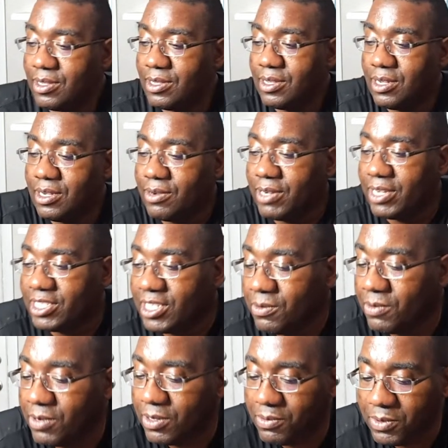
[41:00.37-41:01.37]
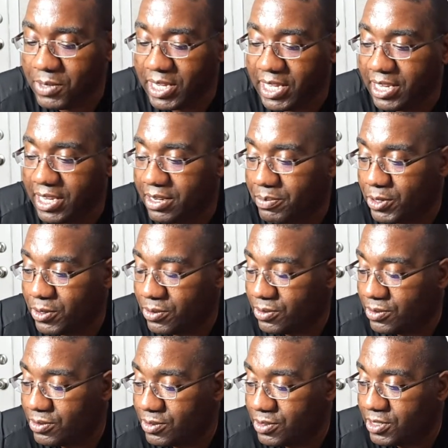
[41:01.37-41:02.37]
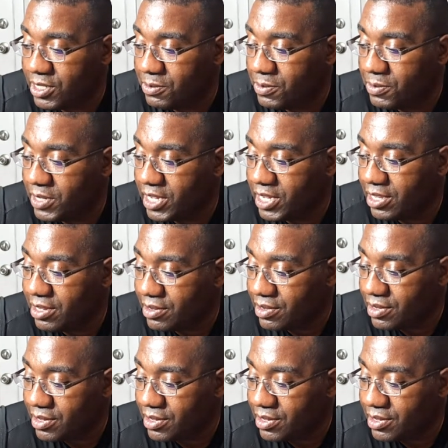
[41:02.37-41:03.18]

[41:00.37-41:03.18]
All right, let's see what we'll get in the polls. Let's see what we'll get.